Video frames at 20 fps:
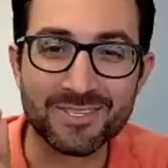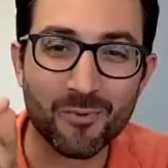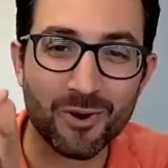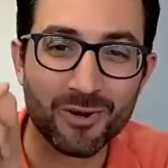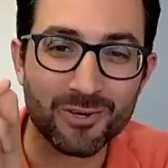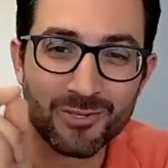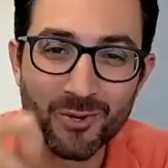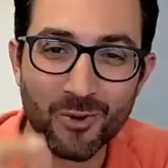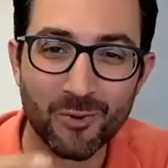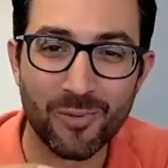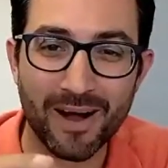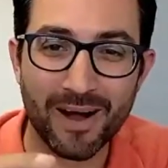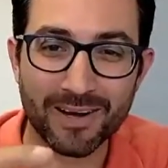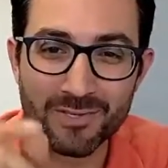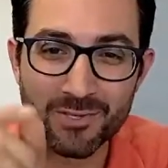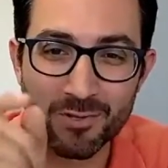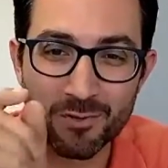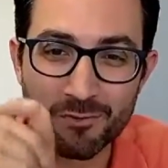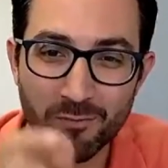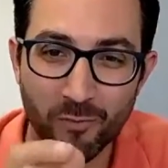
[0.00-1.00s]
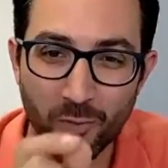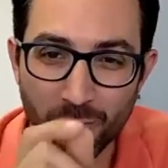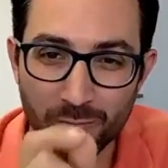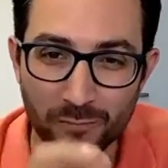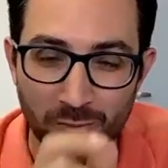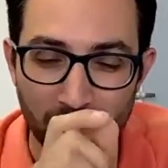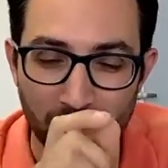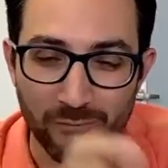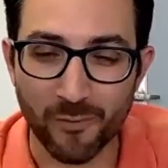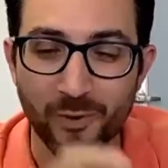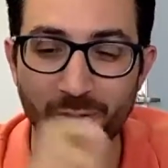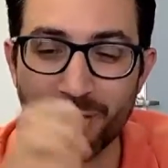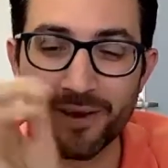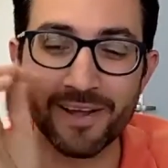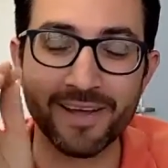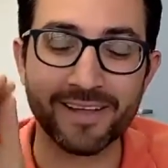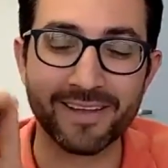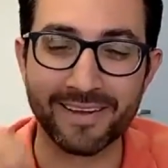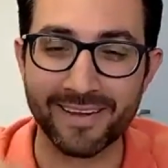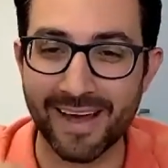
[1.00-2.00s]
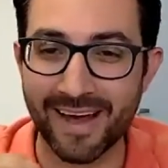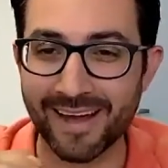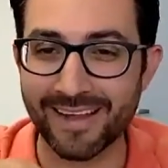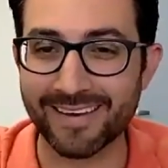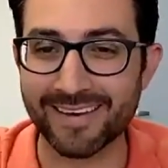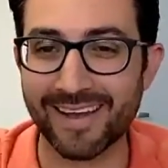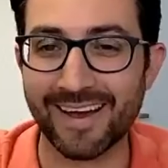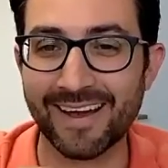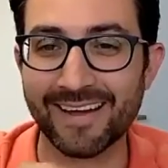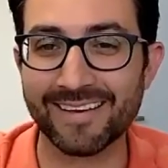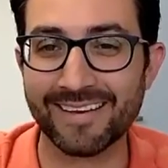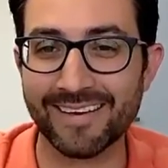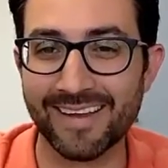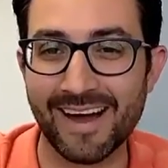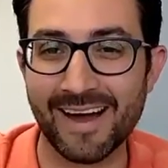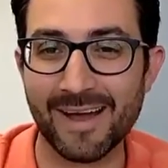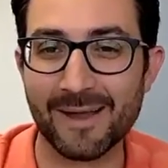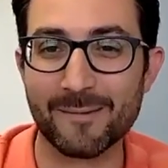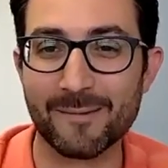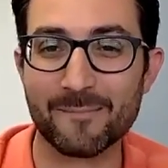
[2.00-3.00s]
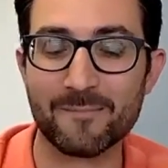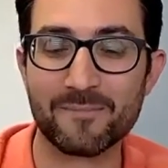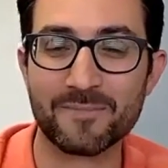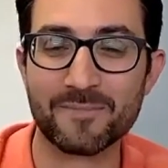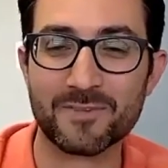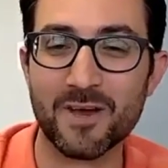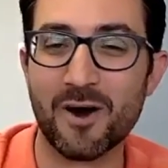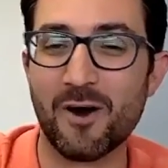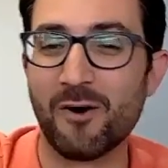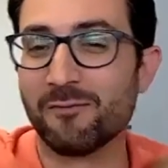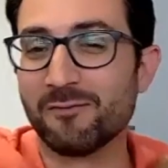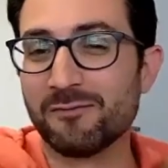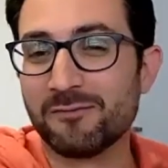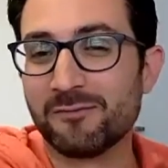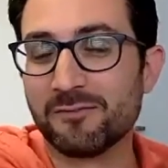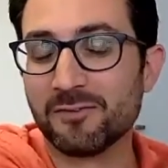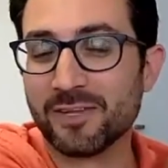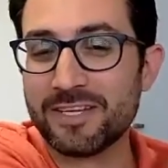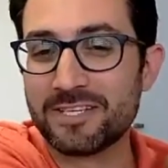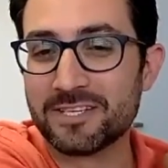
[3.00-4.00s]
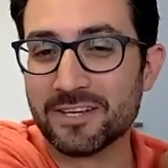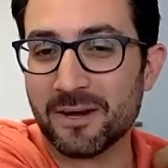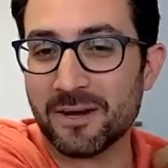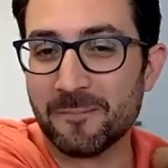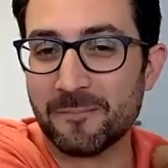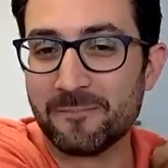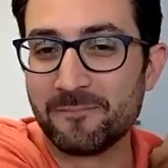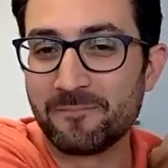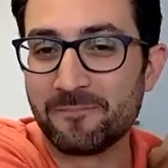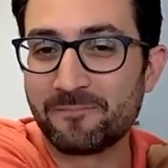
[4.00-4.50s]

word toolbox to four four four nine nine nine. So, Felicia.